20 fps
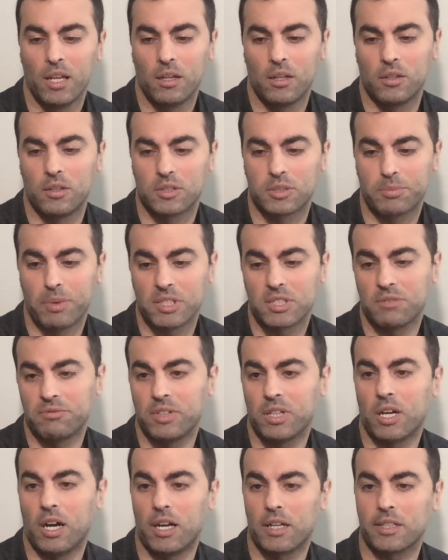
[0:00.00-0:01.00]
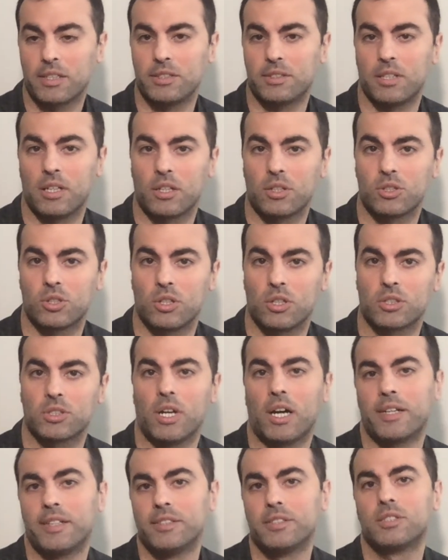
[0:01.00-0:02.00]
Specific architectures are
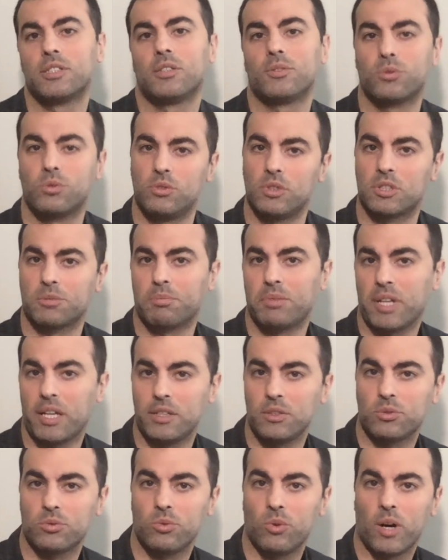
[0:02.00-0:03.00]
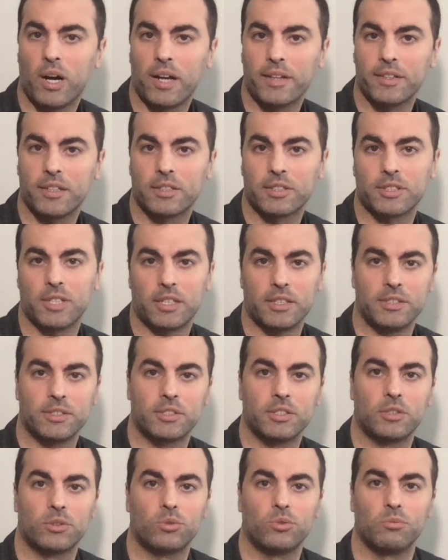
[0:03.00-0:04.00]
easier to explain to others, are easier
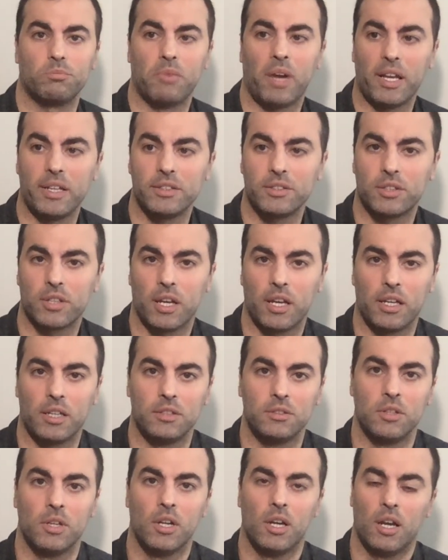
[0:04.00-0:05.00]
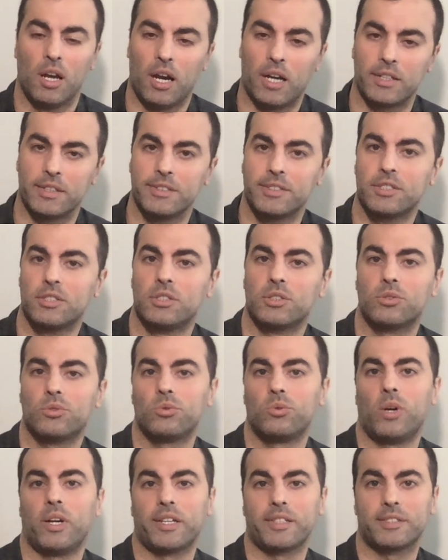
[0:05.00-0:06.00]
to maintain, are easier to
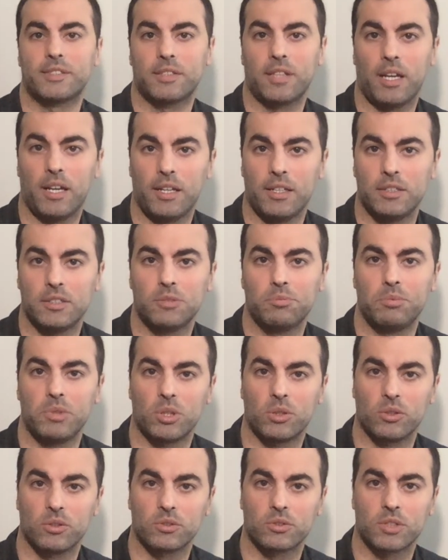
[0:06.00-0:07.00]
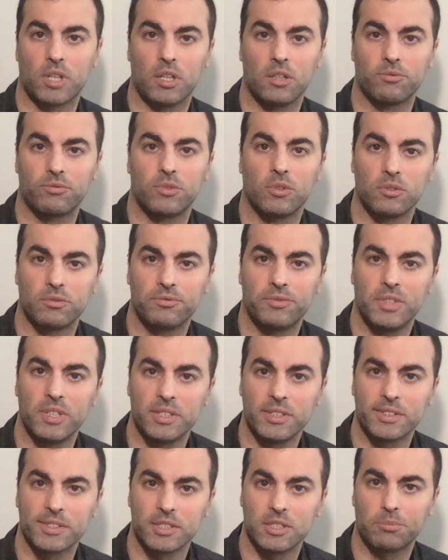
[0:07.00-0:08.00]
extend, because they fulfill
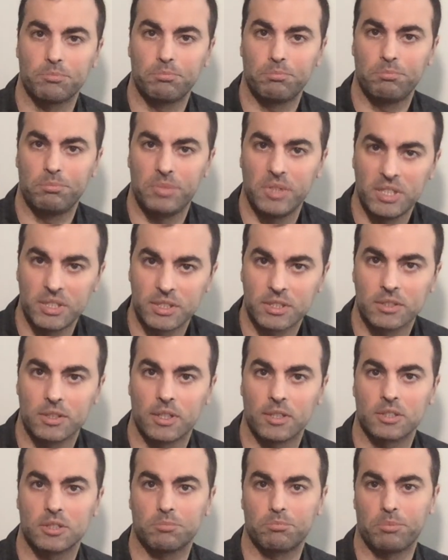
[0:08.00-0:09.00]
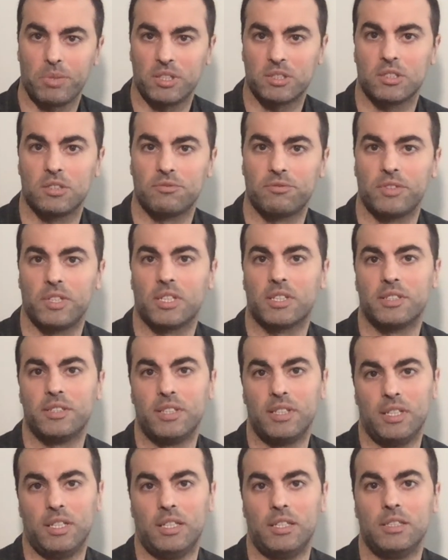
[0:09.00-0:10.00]
this business specific
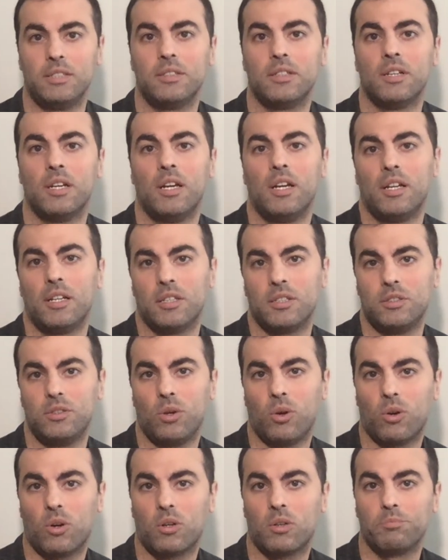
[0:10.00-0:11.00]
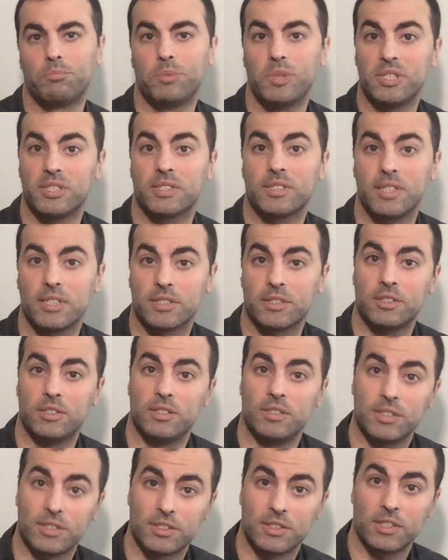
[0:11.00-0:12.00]
need, your business
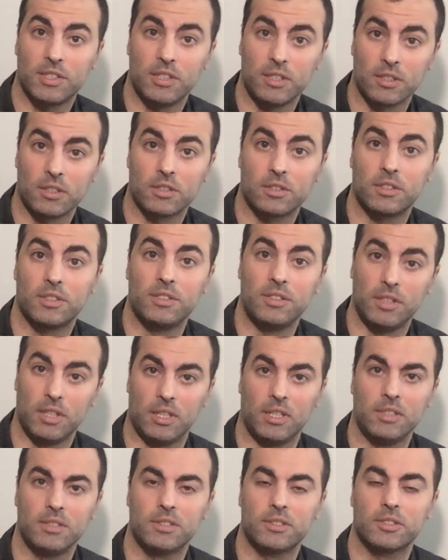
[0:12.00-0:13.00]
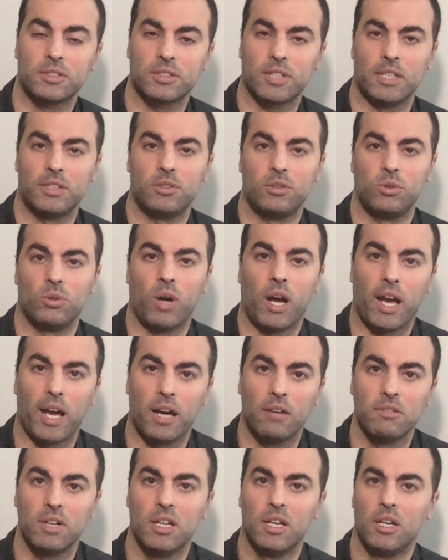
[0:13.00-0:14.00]
distinct needs that you
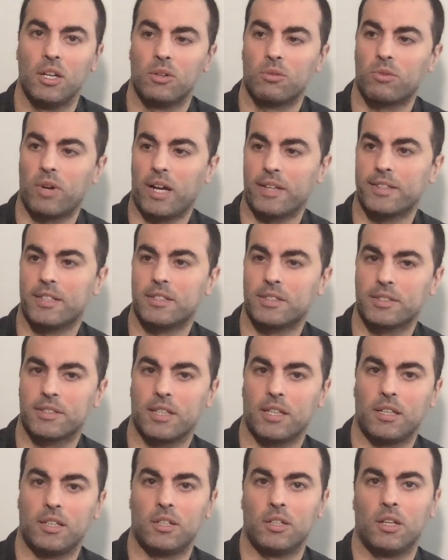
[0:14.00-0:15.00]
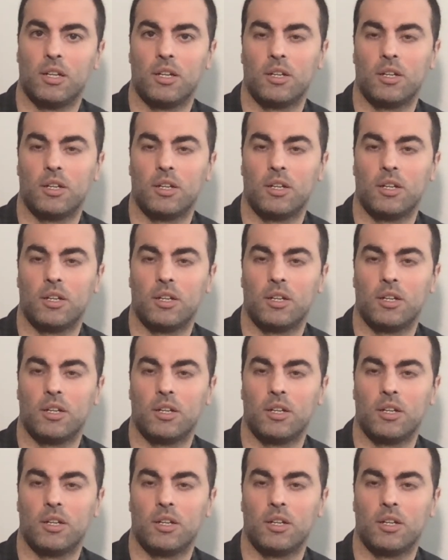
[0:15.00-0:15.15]
have, rather than